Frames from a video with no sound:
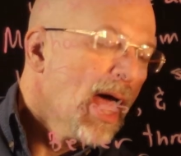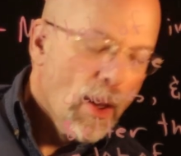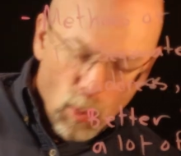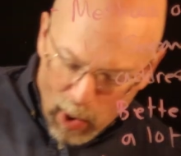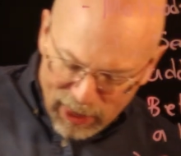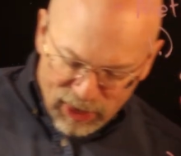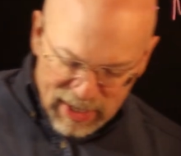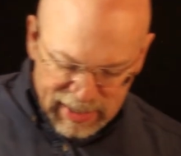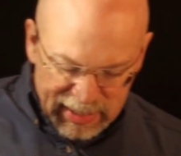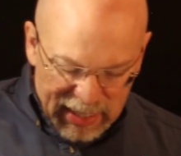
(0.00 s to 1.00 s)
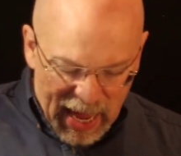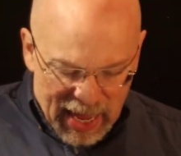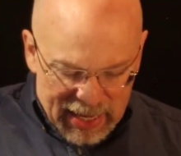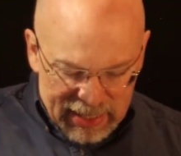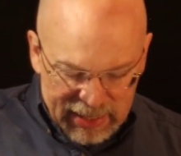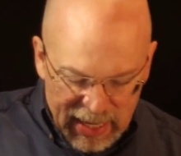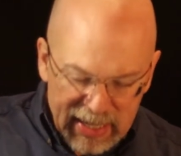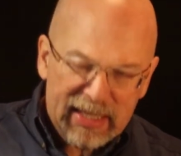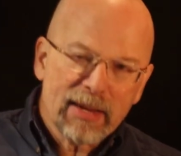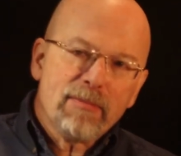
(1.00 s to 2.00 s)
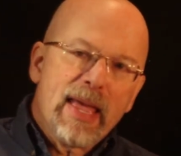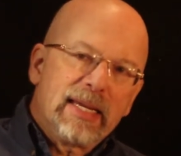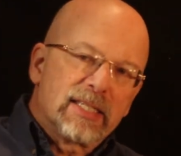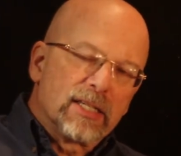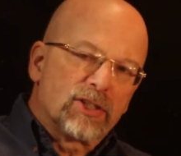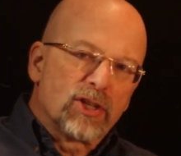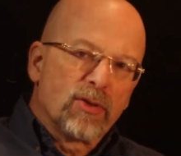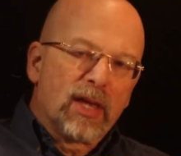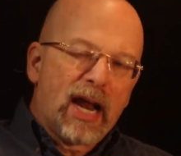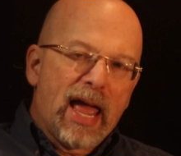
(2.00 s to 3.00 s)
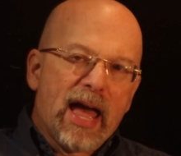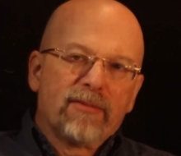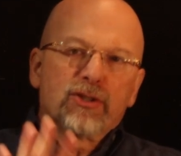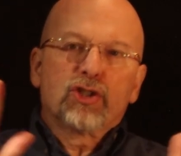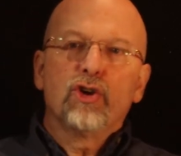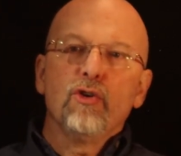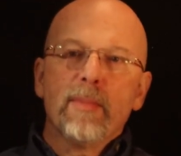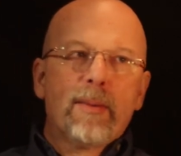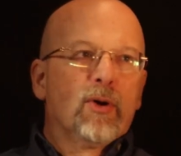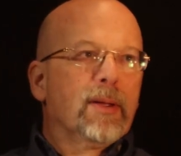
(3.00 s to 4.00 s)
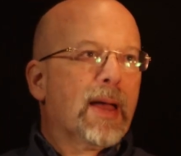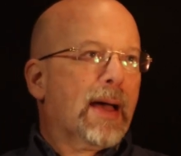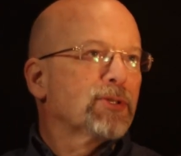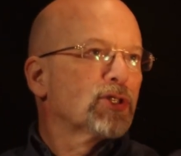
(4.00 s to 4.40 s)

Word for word: And what this does is it makes it so that I have two memory maps.